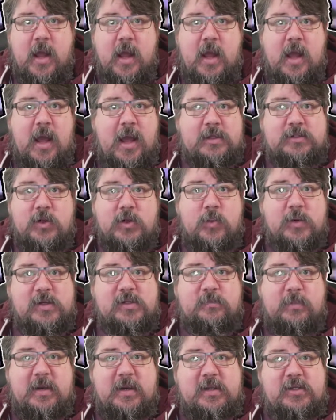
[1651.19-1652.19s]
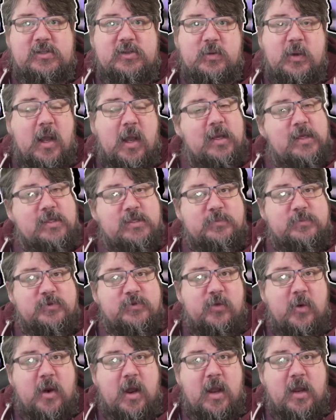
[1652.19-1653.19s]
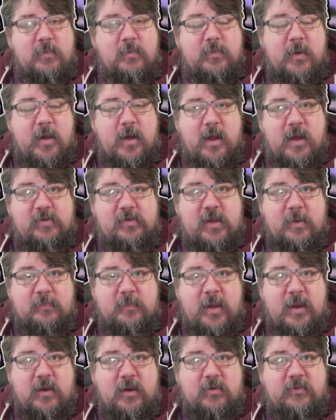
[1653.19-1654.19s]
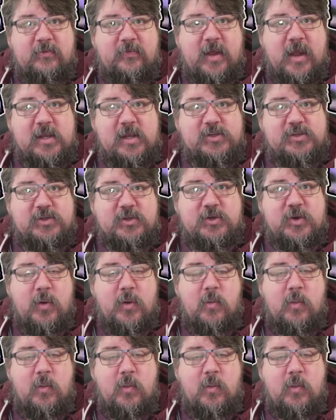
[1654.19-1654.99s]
As always, please do like, subscribe, hit that bell notification.